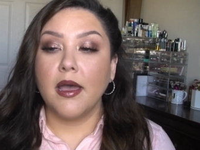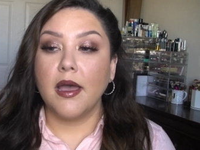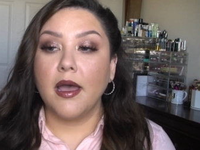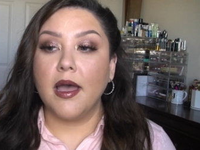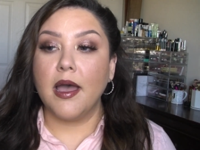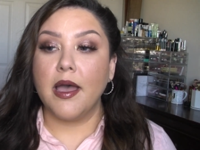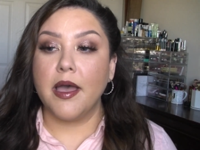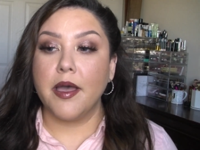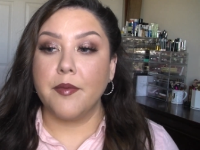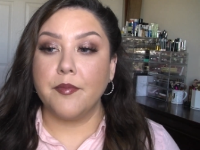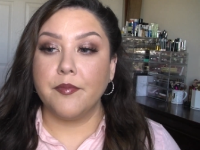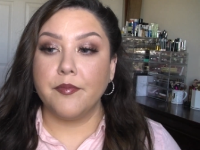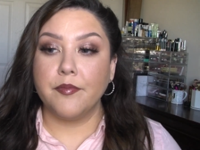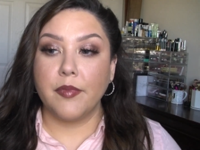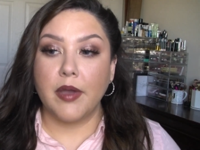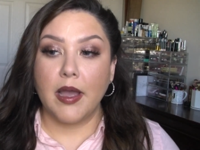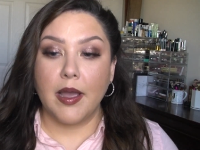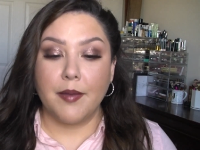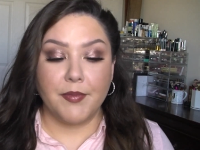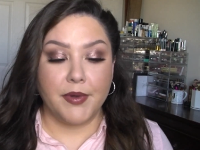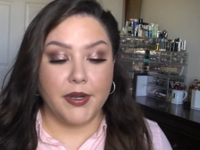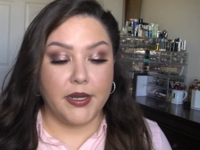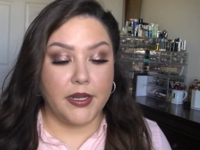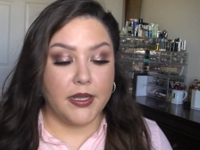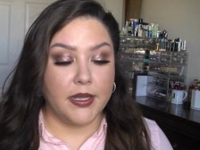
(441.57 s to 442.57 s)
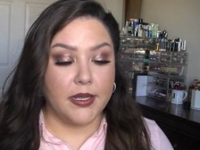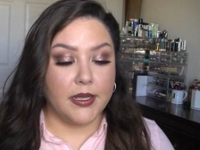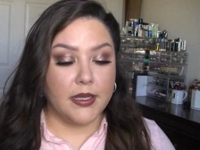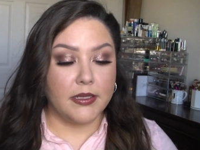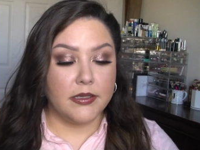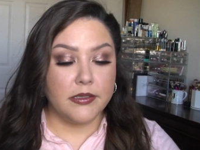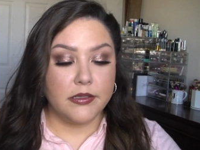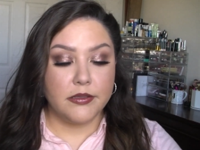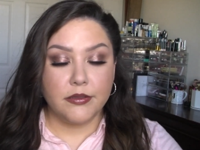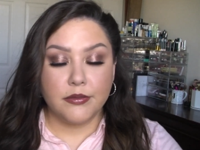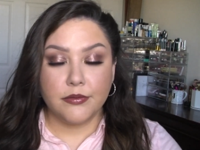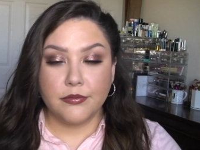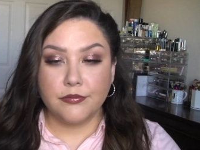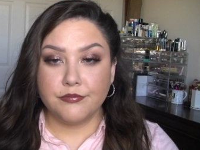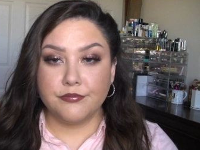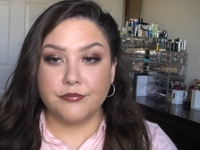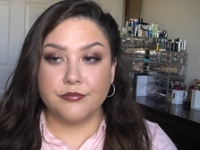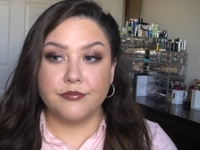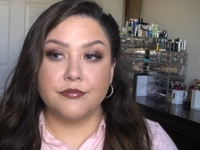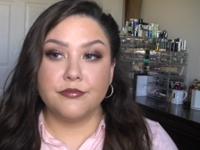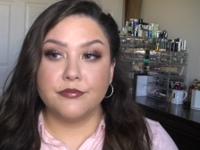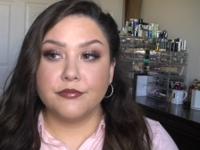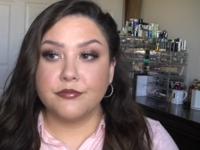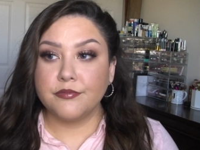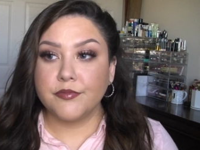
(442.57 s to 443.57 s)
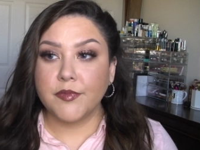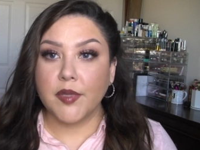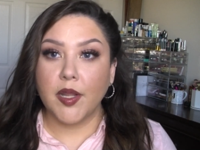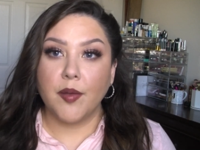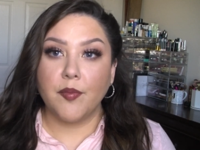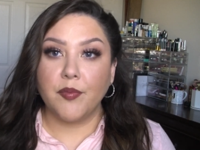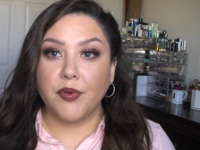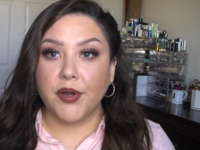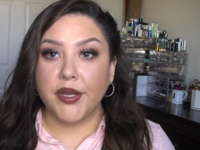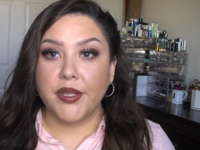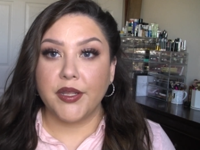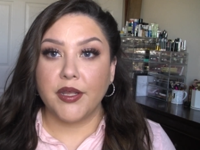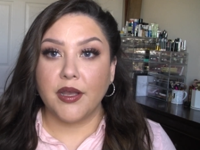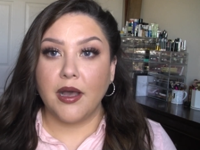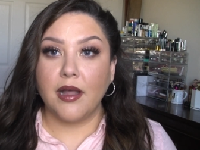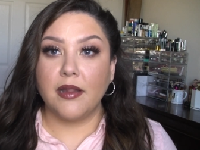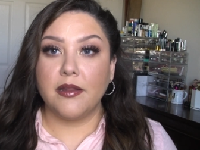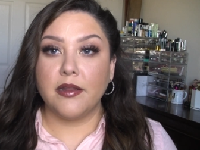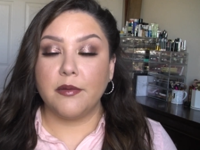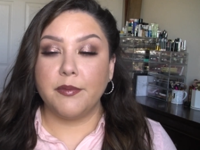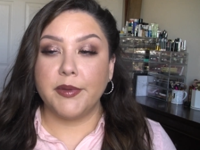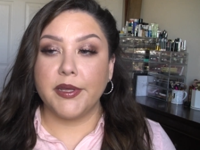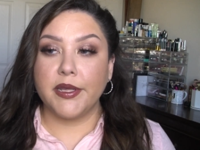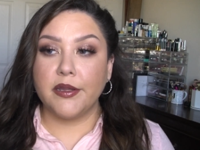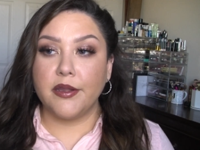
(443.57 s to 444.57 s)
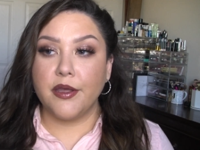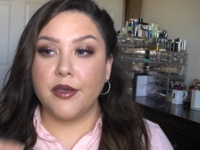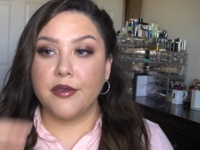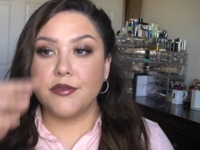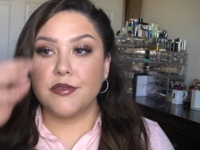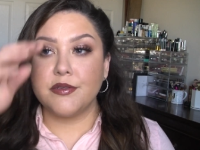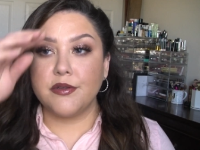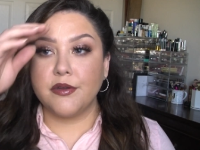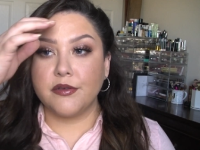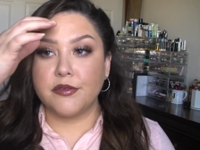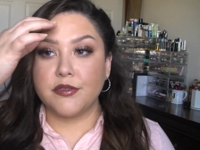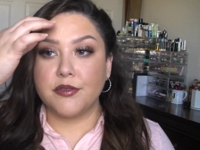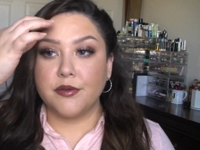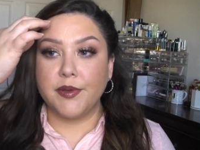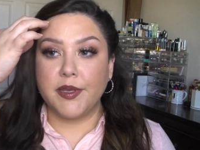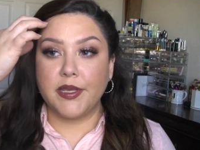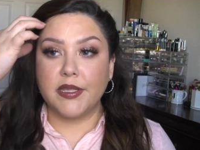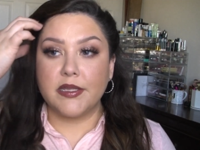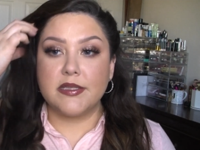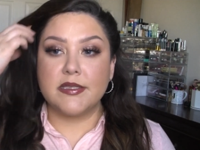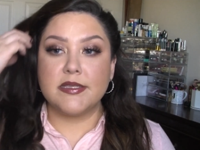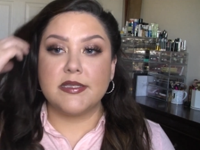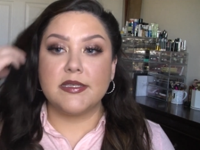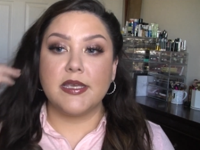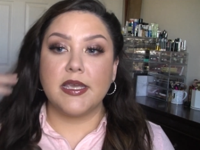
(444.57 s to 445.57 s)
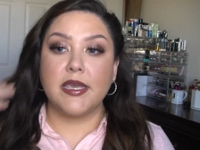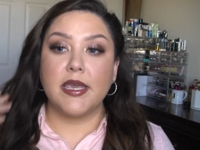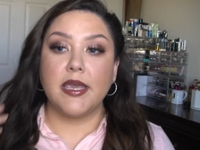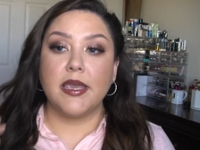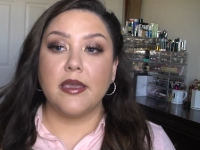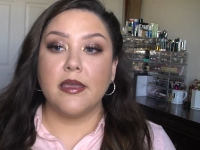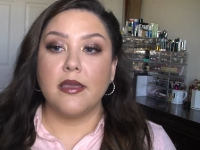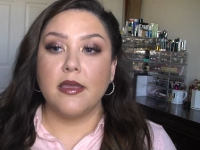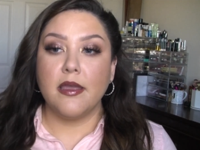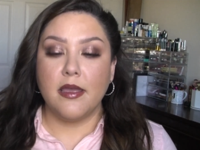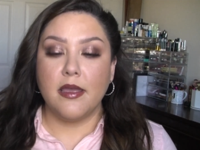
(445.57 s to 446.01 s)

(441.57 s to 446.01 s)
Um, I'm gonna bring y'all a little bit closer so we can see.